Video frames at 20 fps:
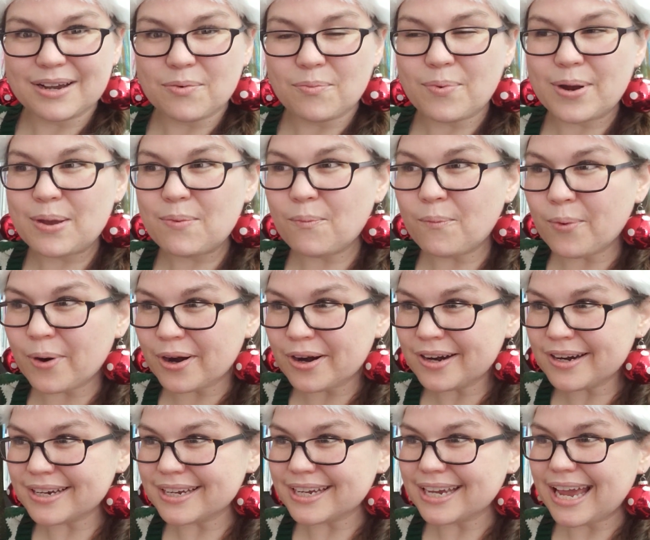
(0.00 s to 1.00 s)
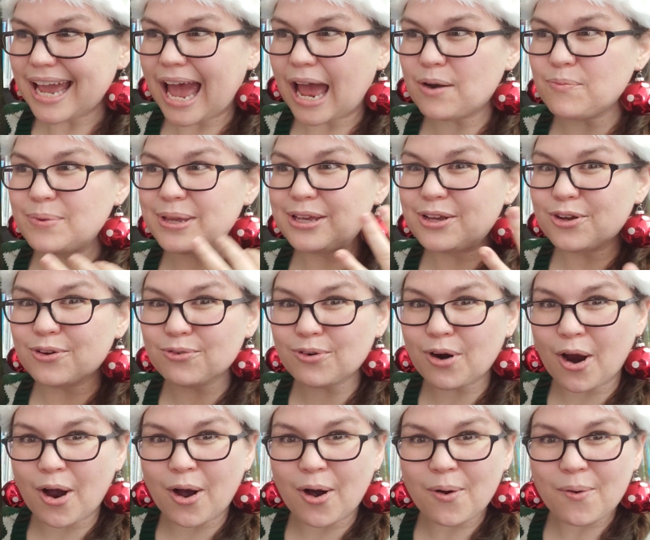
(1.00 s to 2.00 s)
We work and we
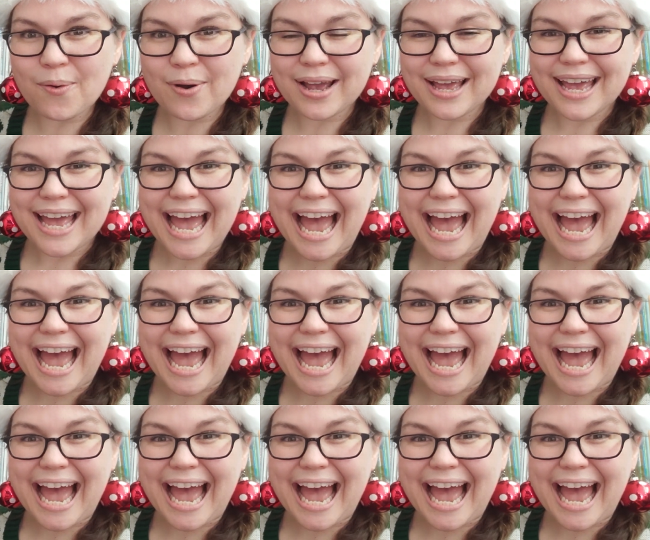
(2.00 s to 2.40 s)
grow.